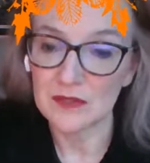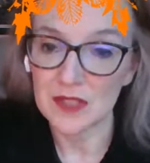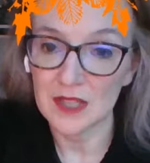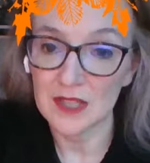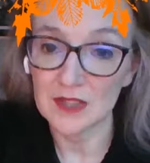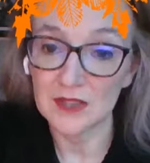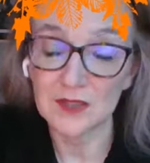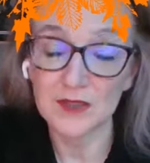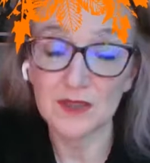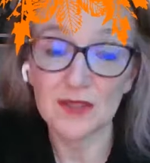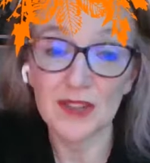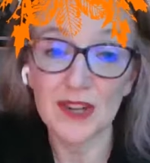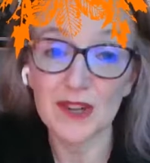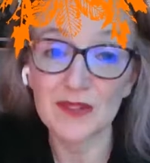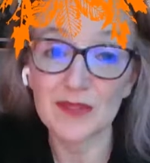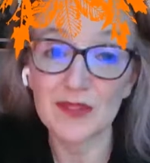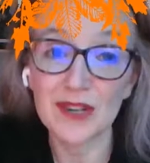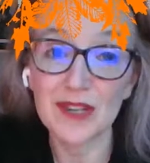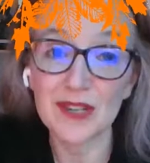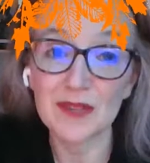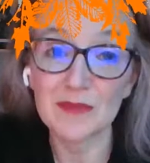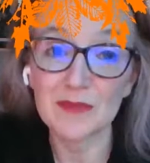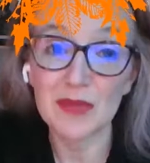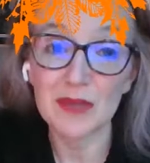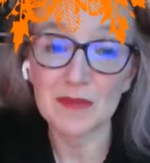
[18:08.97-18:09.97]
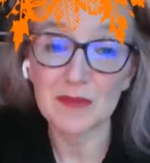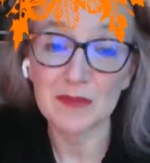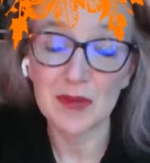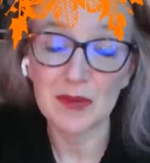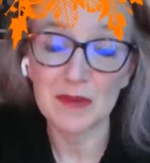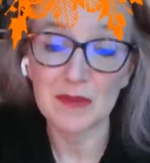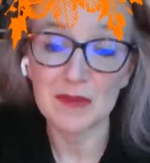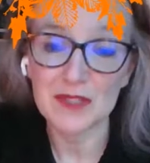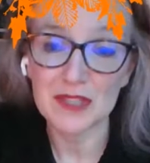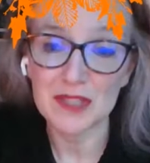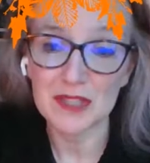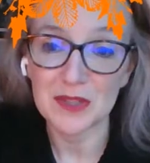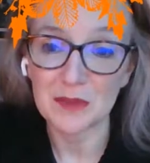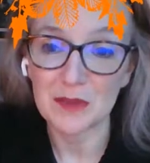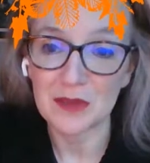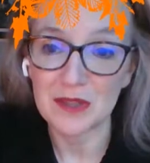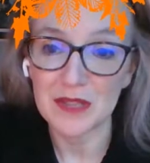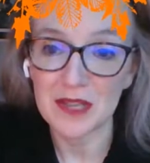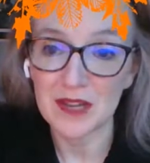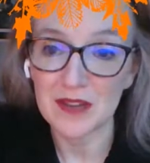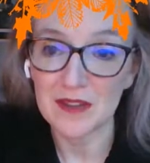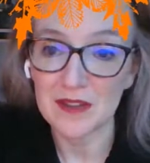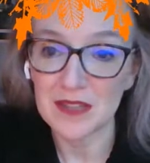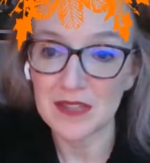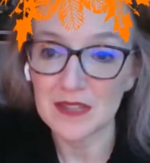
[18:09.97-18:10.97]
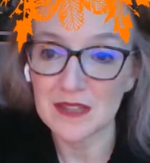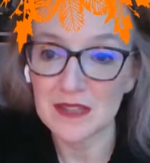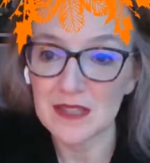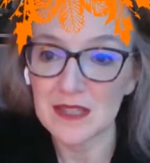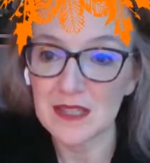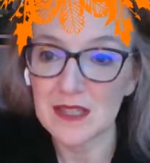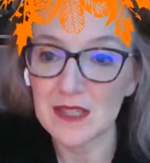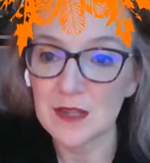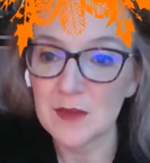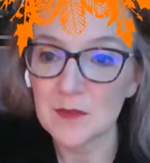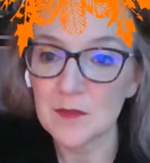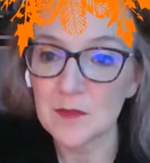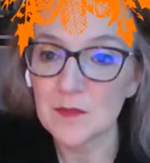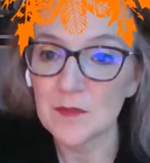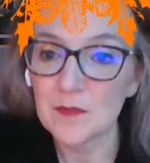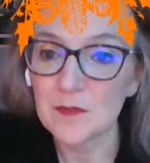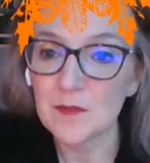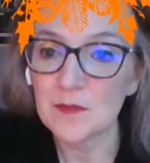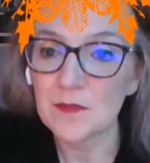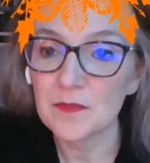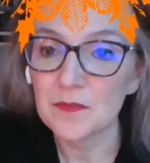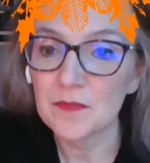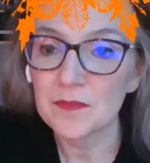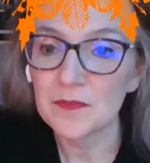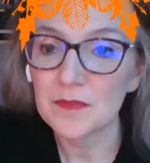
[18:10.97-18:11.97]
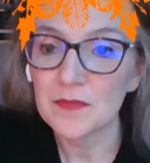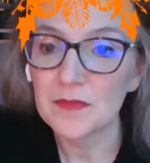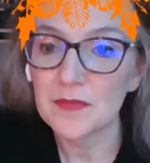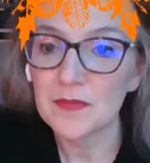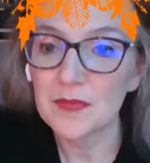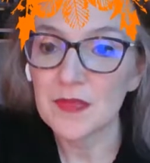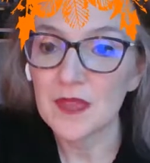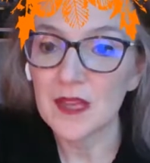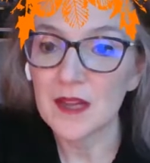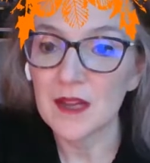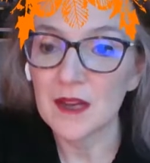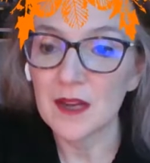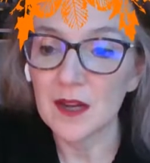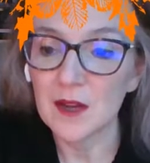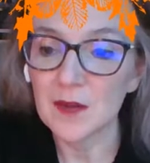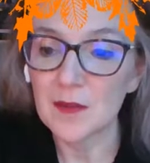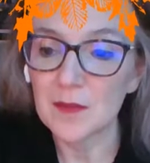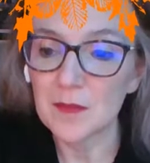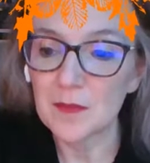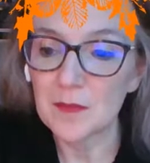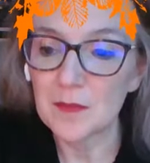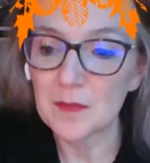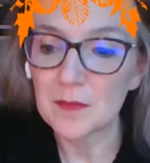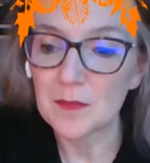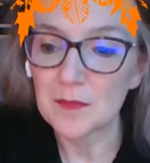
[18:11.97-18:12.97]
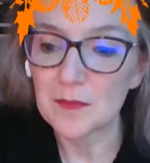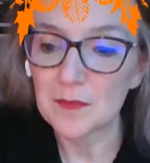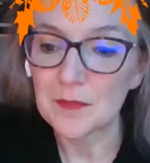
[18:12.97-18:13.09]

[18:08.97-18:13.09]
I do not recommend publishing without it. Um,